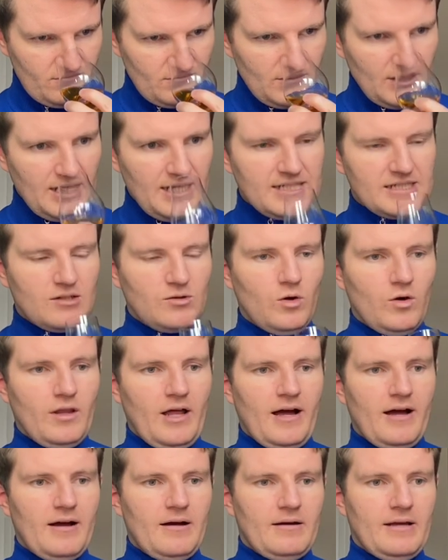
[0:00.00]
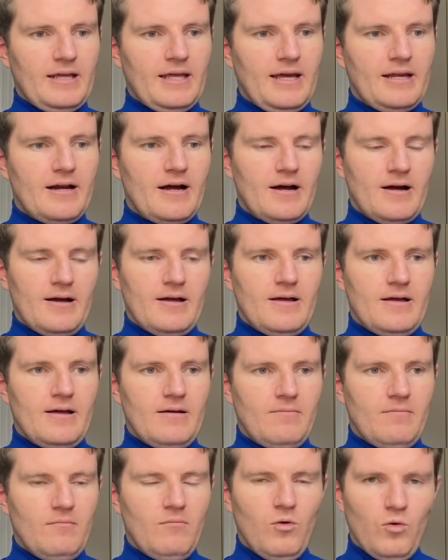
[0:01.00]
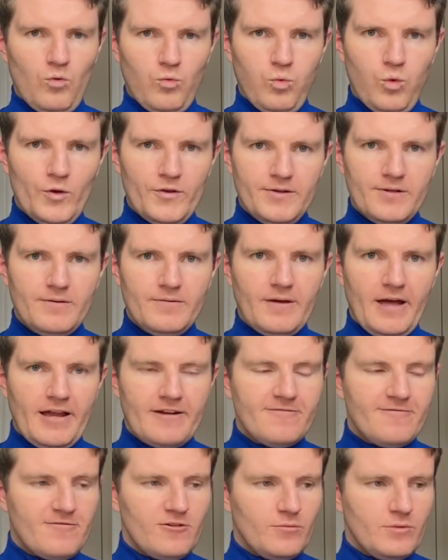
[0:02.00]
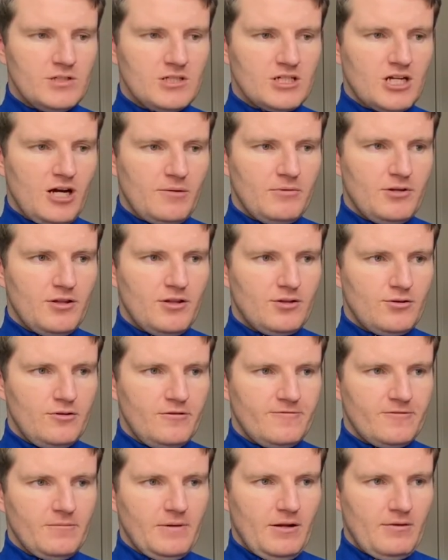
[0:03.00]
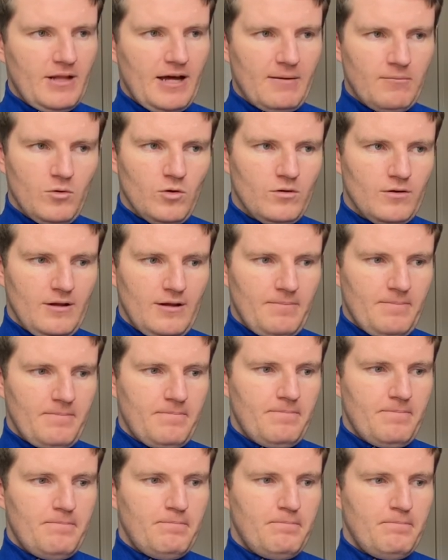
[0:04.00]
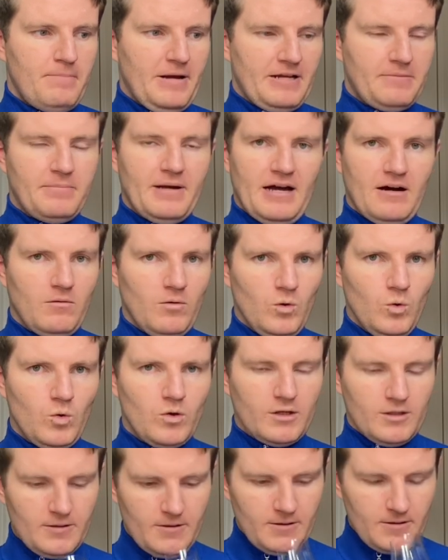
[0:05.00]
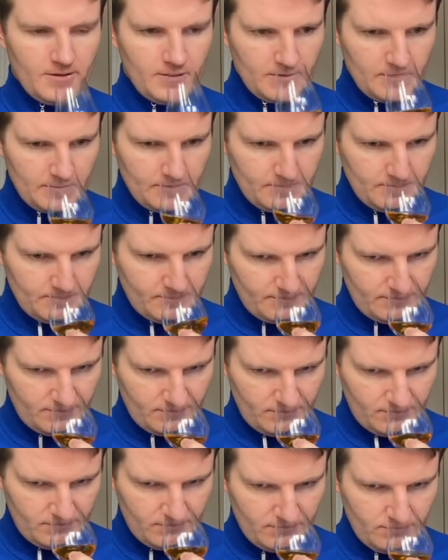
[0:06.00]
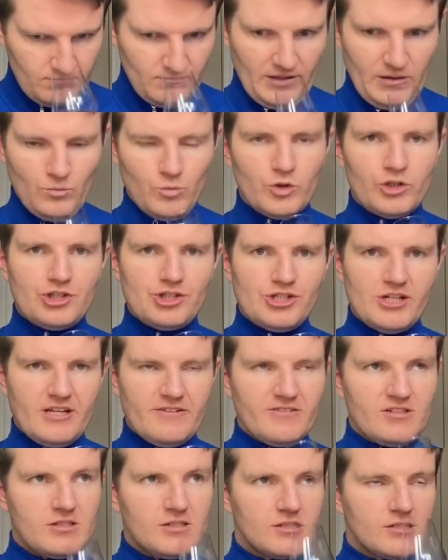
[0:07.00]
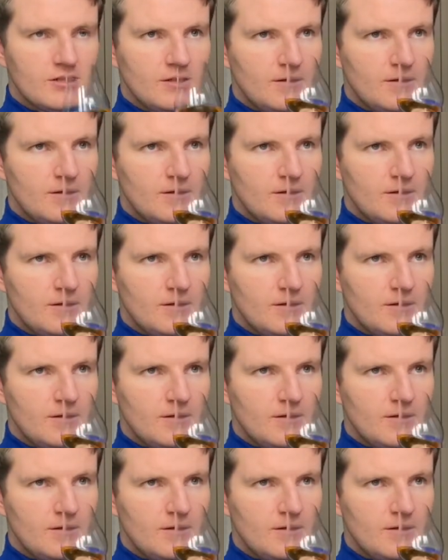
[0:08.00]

It's got a kind of more wood influence coming through from it now, that more a big bit of oak, like wood shavings.